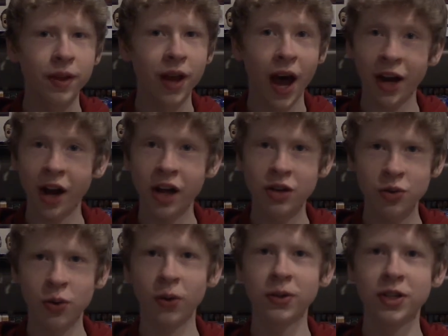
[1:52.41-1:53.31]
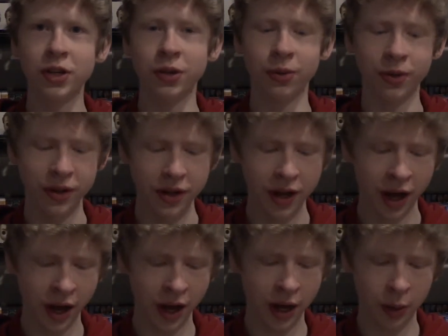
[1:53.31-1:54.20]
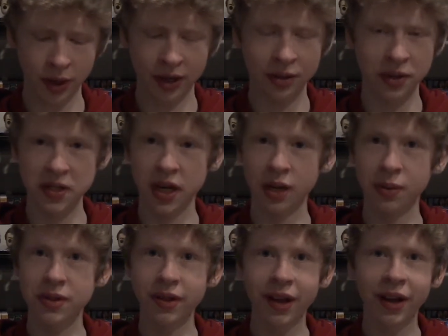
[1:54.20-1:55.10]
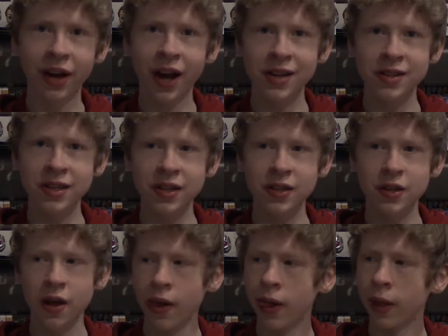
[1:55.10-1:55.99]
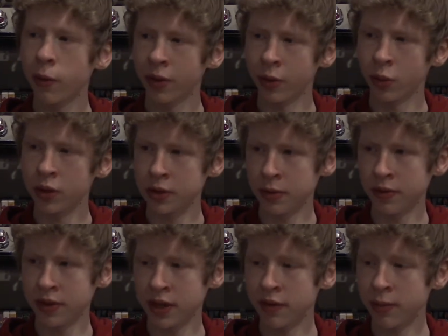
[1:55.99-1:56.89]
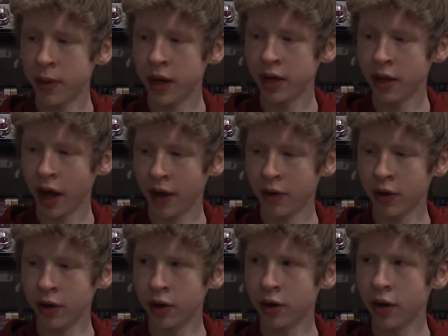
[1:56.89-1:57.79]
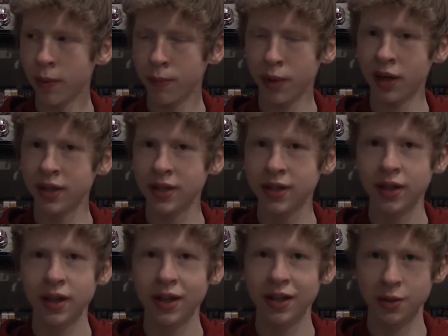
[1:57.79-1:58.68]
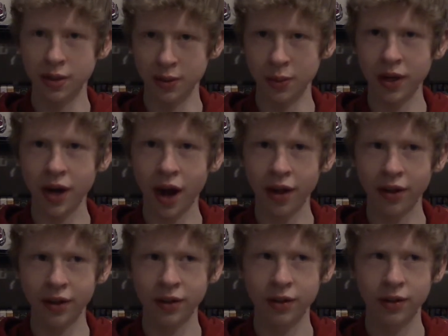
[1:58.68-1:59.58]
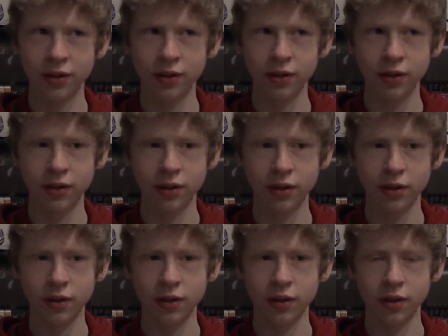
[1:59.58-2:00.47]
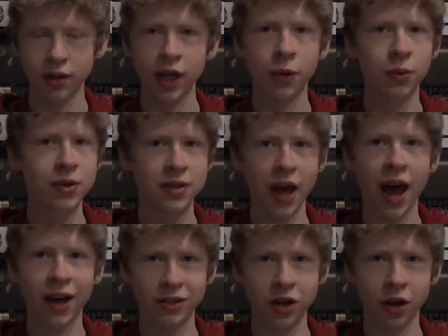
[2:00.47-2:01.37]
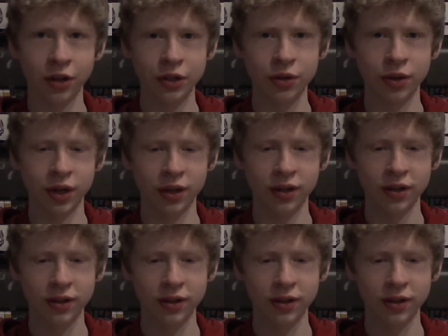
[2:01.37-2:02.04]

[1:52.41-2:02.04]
got Troll 2. One of Chris Sedgwick's hilariosities. One of the worst movies ever made, I've heard, but this was $1. It was at Dollar Tree,